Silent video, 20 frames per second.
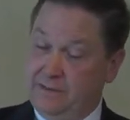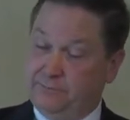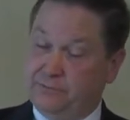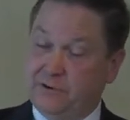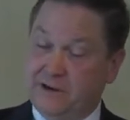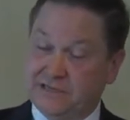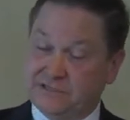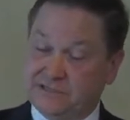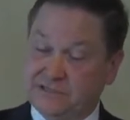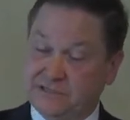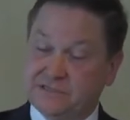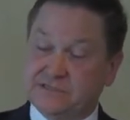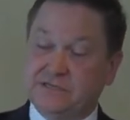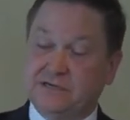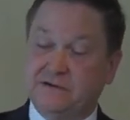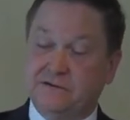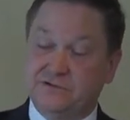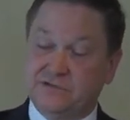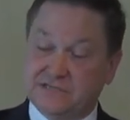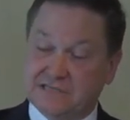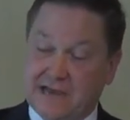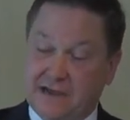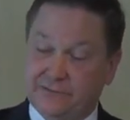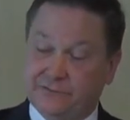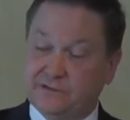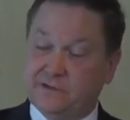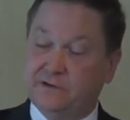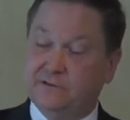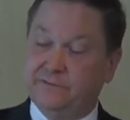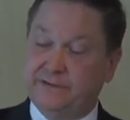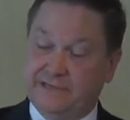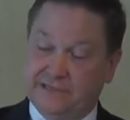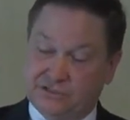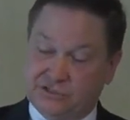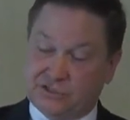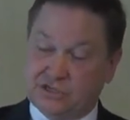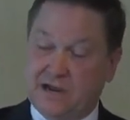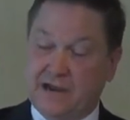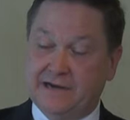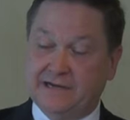presence here: South Korea,
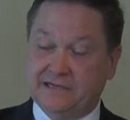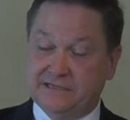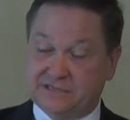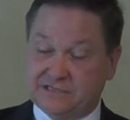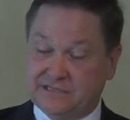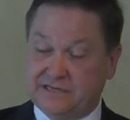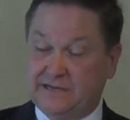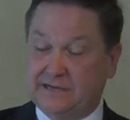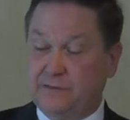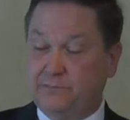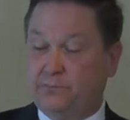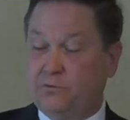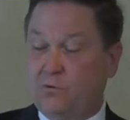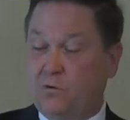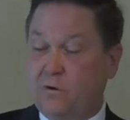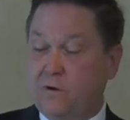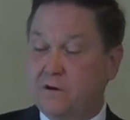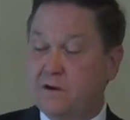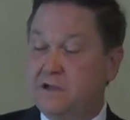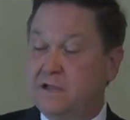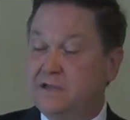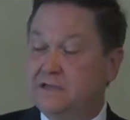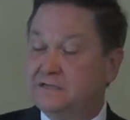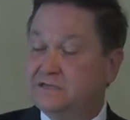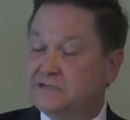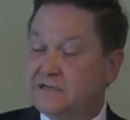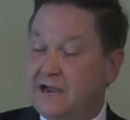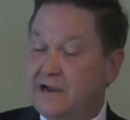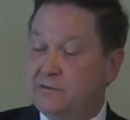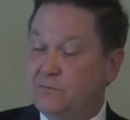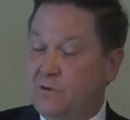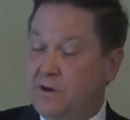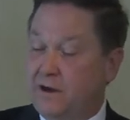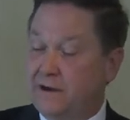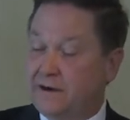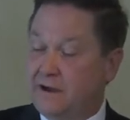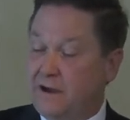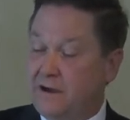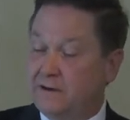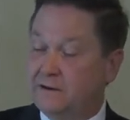China, Singapore,
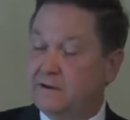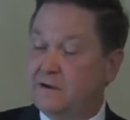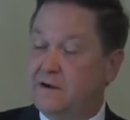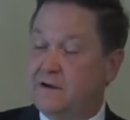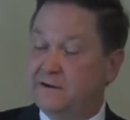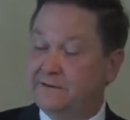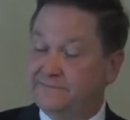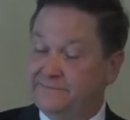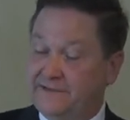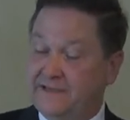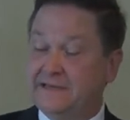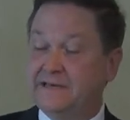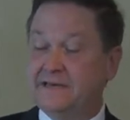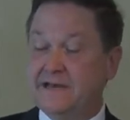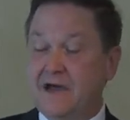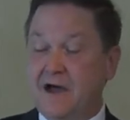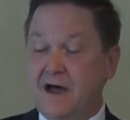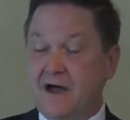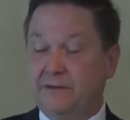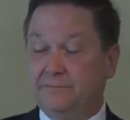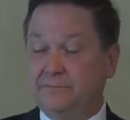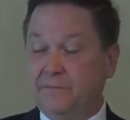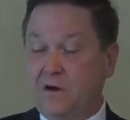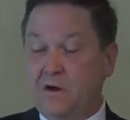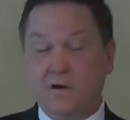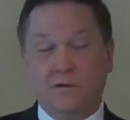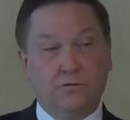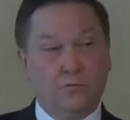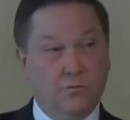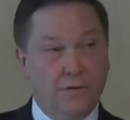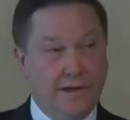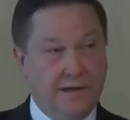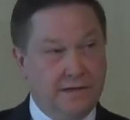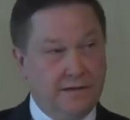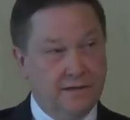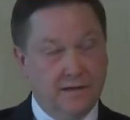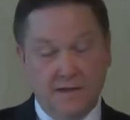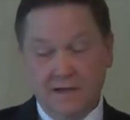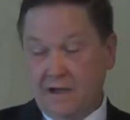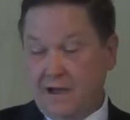Taiwan, Hong Kong, Vietnam, all the
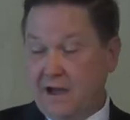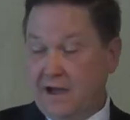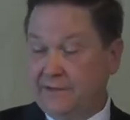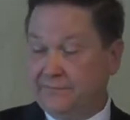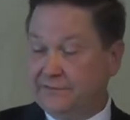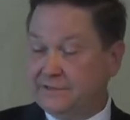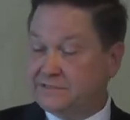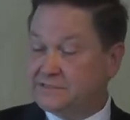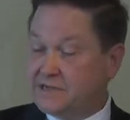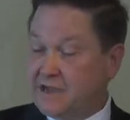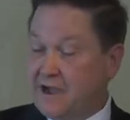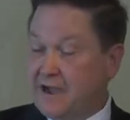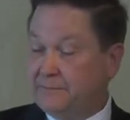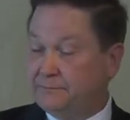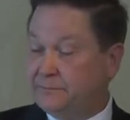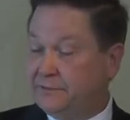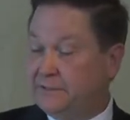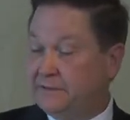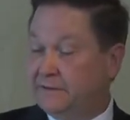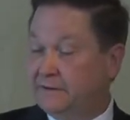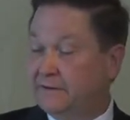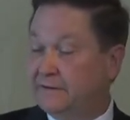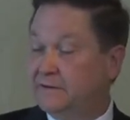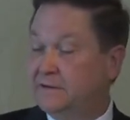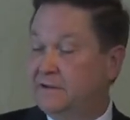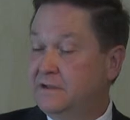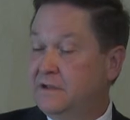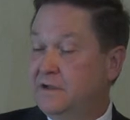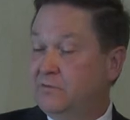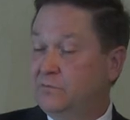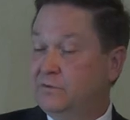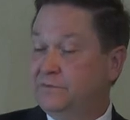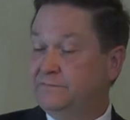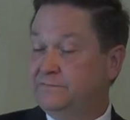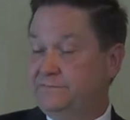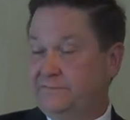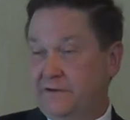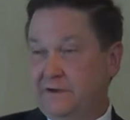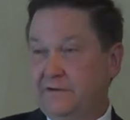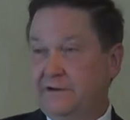way on the top here, with
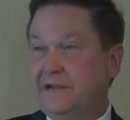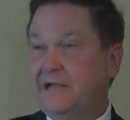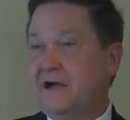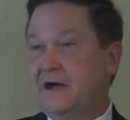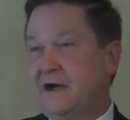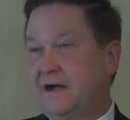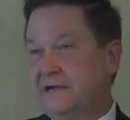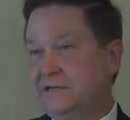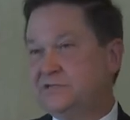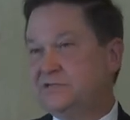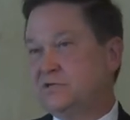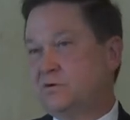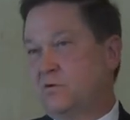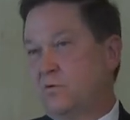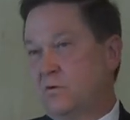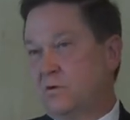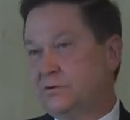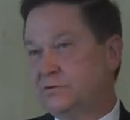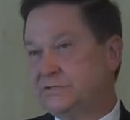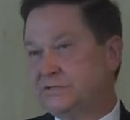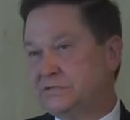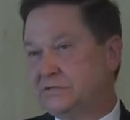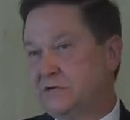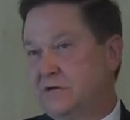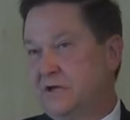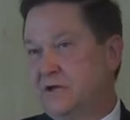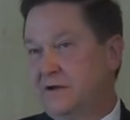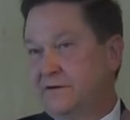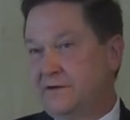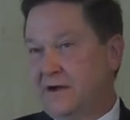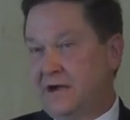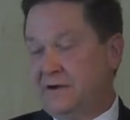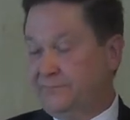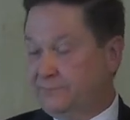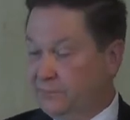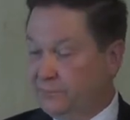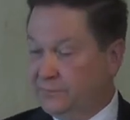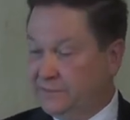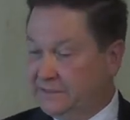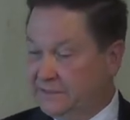very high scores
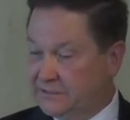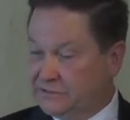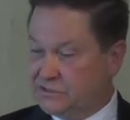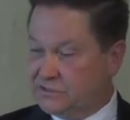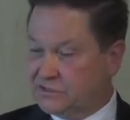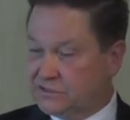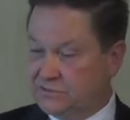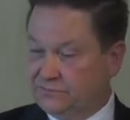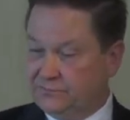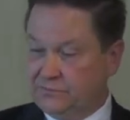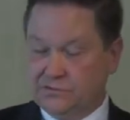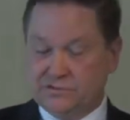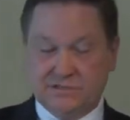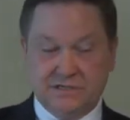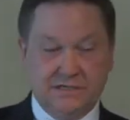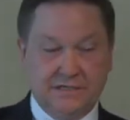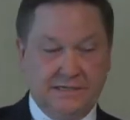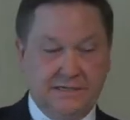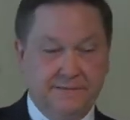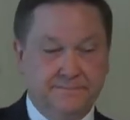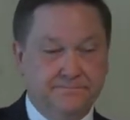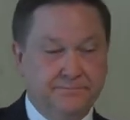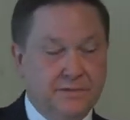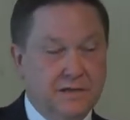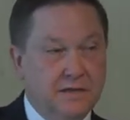for religious diversity.